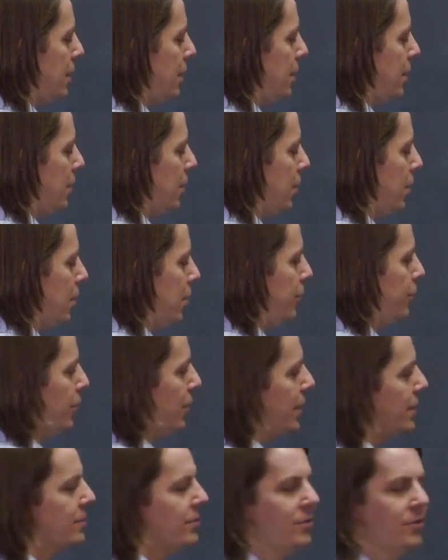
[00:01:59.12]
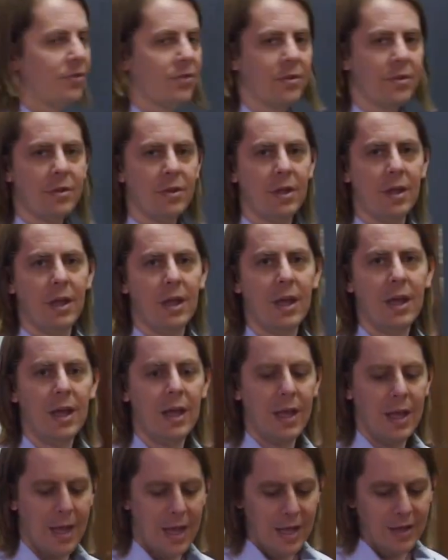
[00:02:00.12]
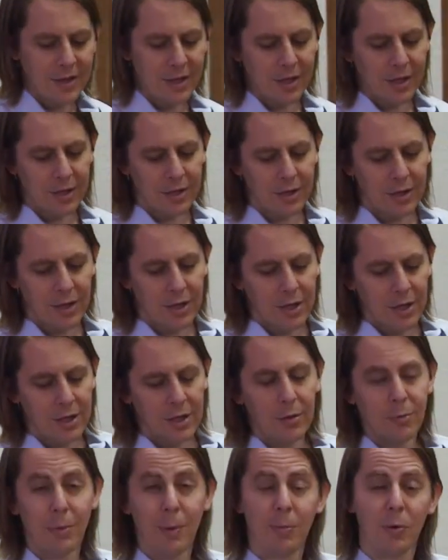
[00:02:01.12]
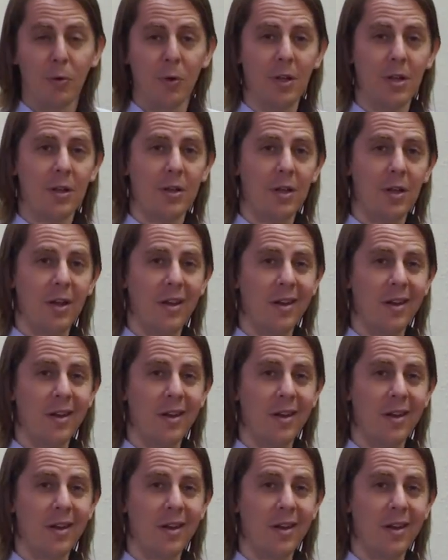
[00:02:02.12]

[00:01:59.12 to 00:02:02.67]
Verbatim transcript: in all directions. And then, remember in